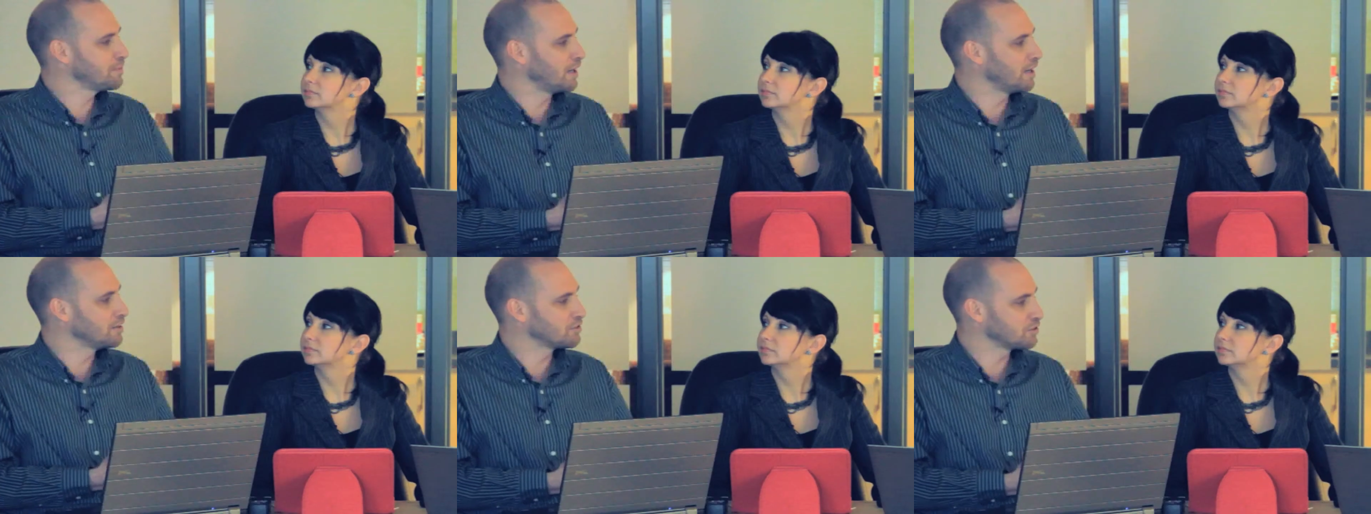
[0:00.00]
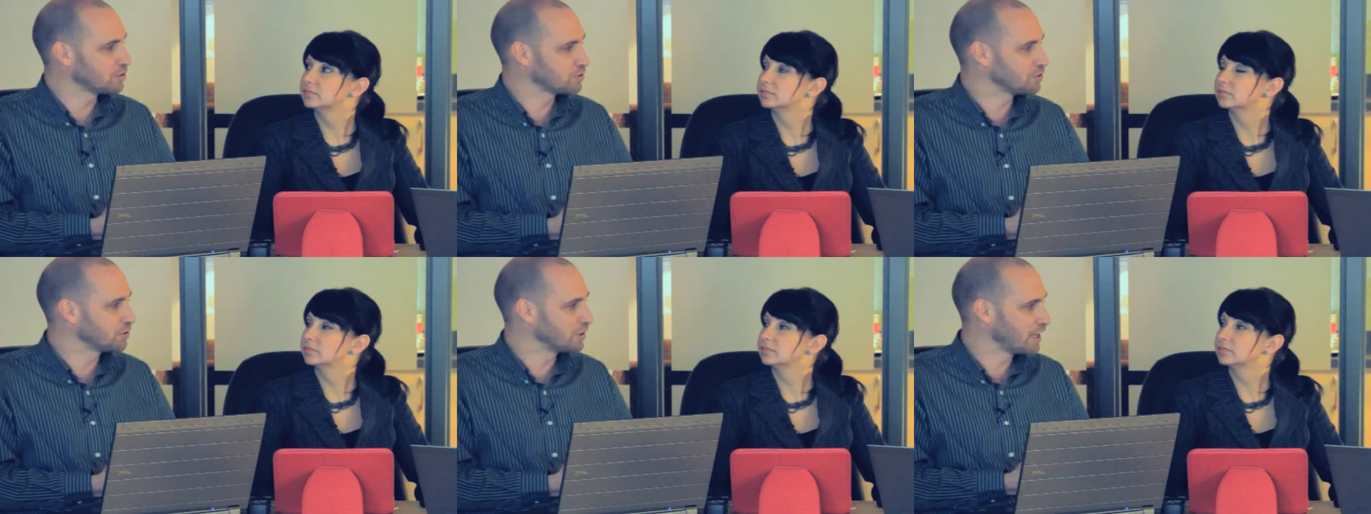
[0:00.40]
Speaker 1: behind a
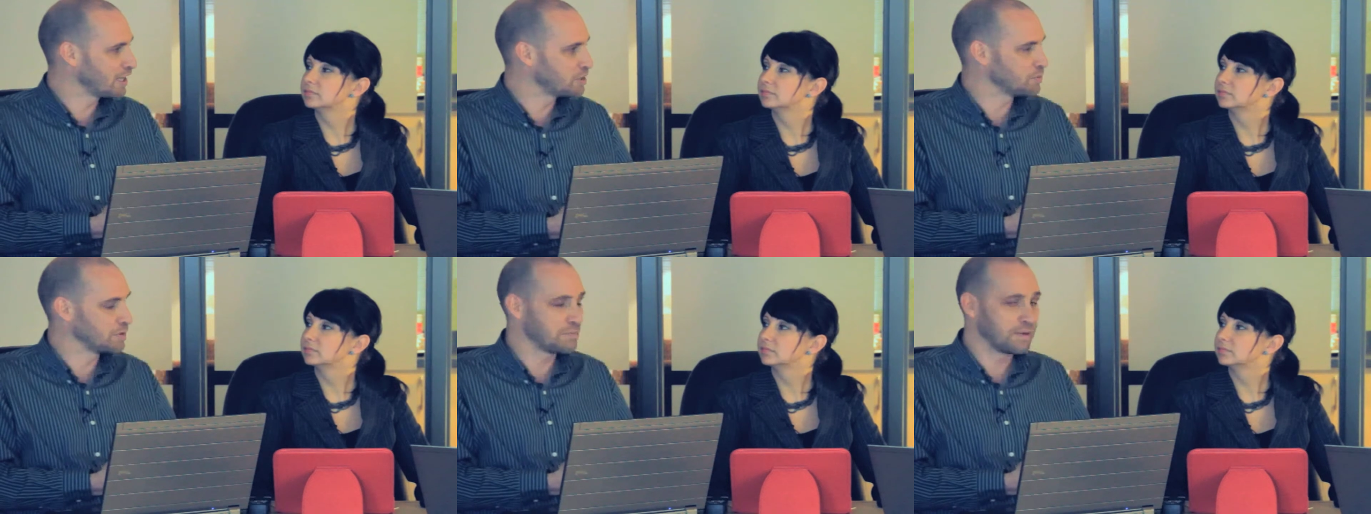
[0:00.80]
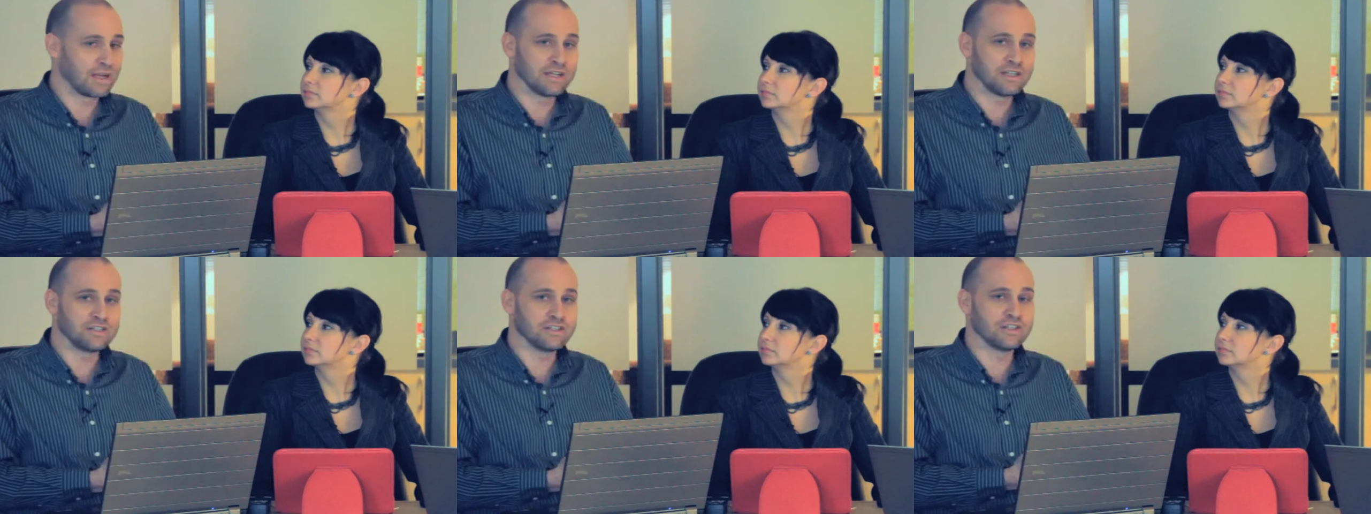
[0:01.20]
social engagement
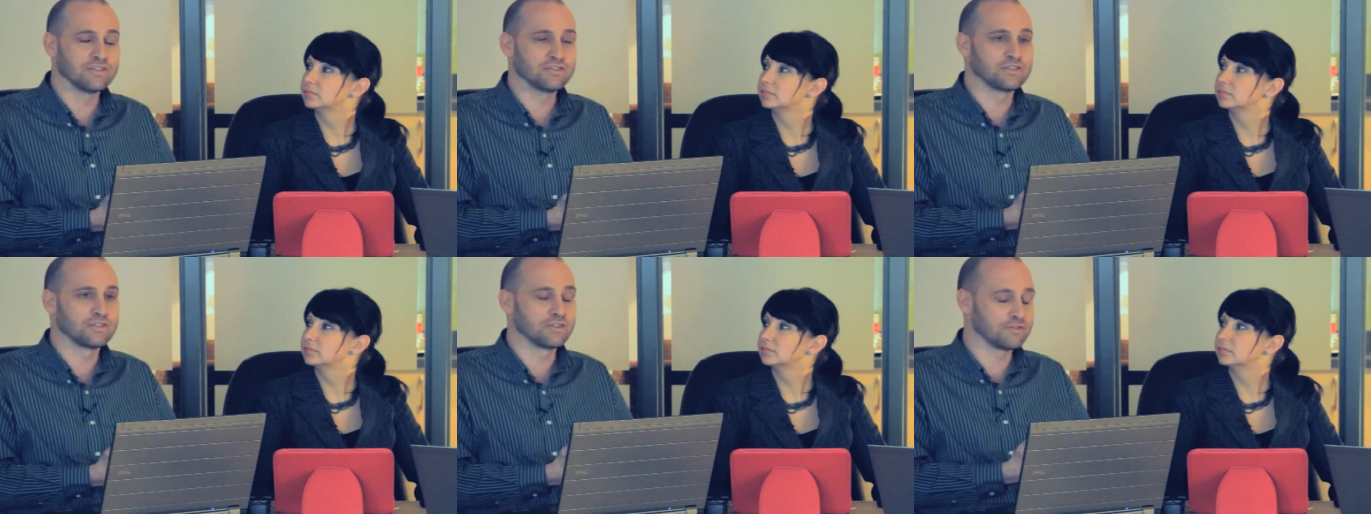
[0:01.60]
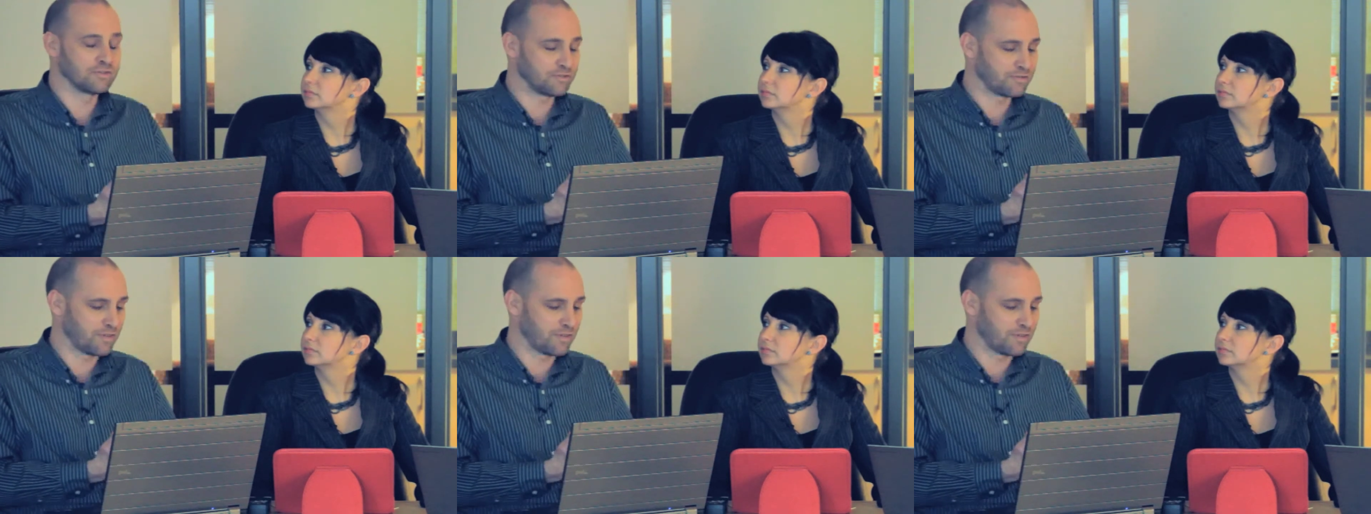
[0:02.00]
page is to